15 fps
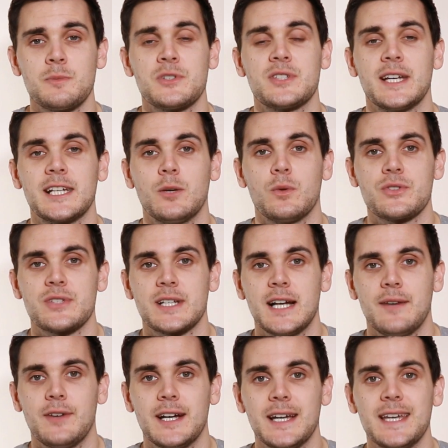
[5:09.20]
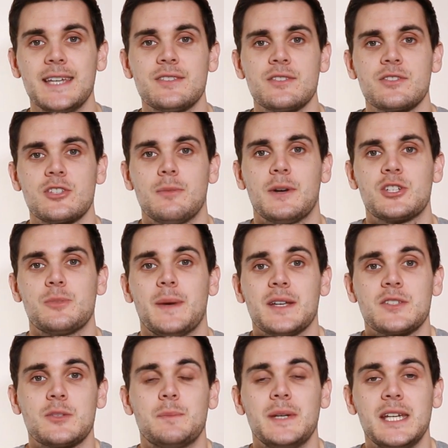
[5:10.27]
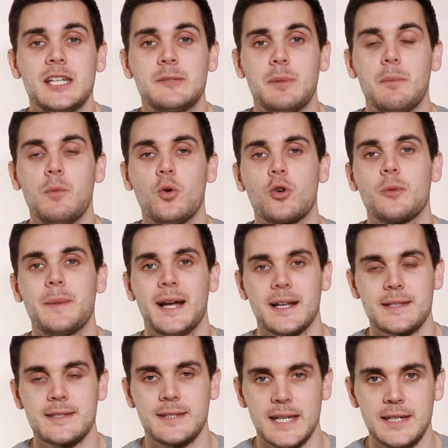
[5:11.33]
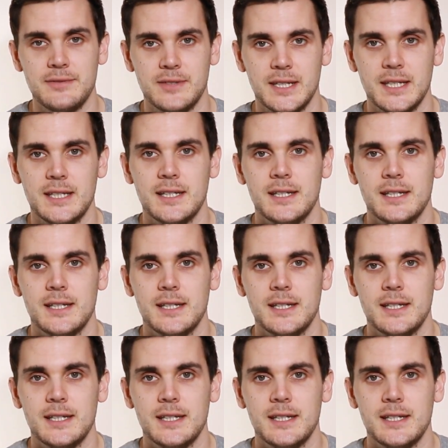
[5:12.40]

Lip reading: mistake I want to cover isn't so much about speed, but more about safety,